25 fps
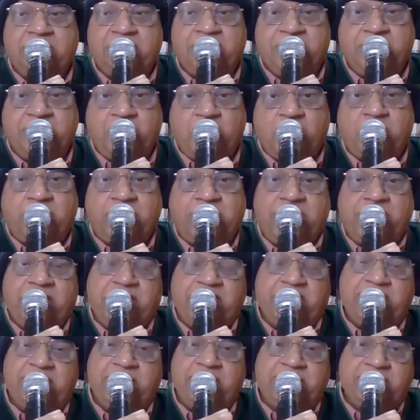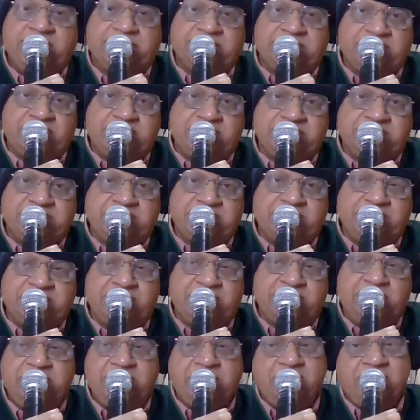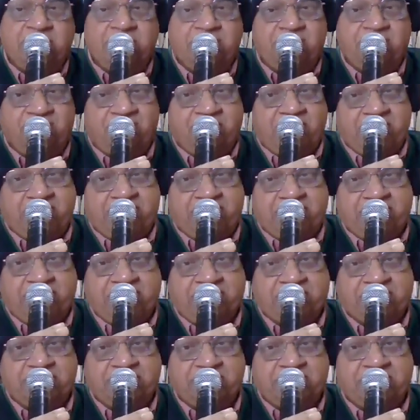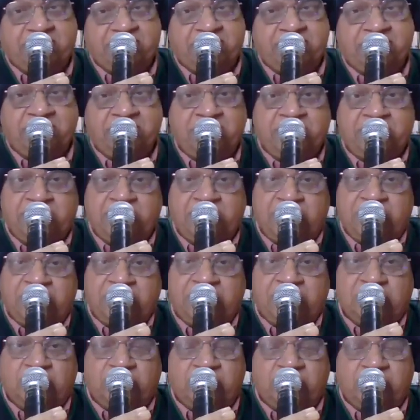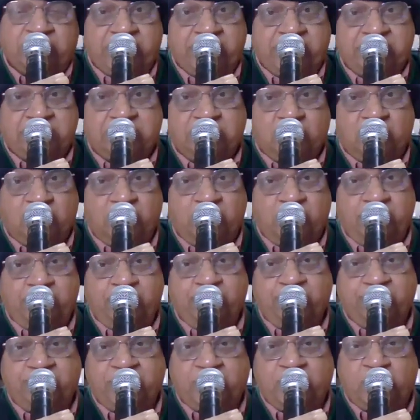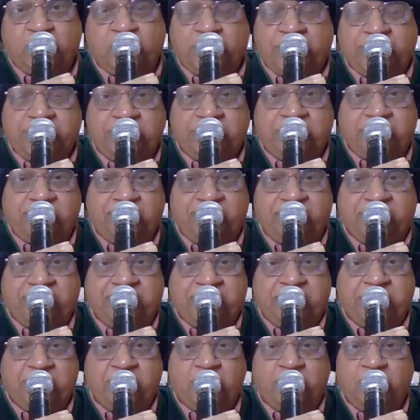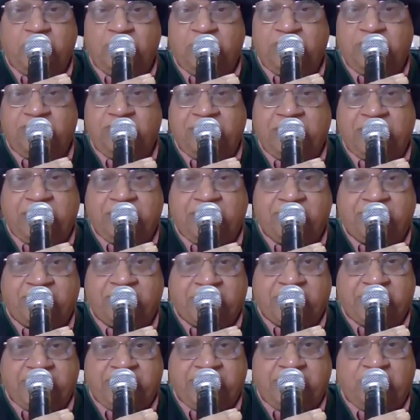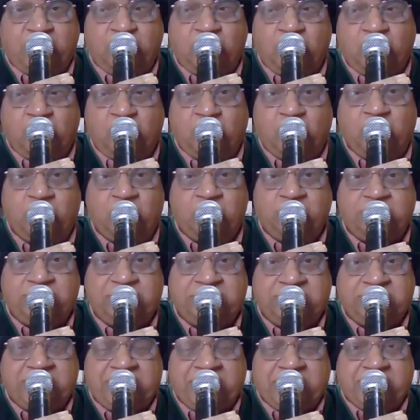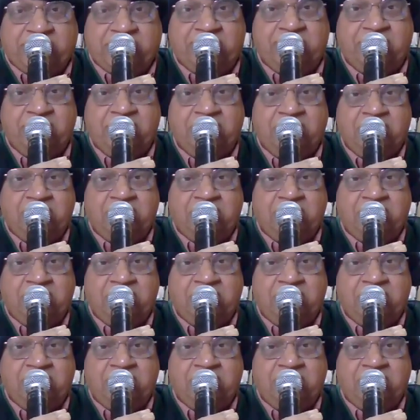not an essential fatty acid. So that's all. Today in the video, we have tried to see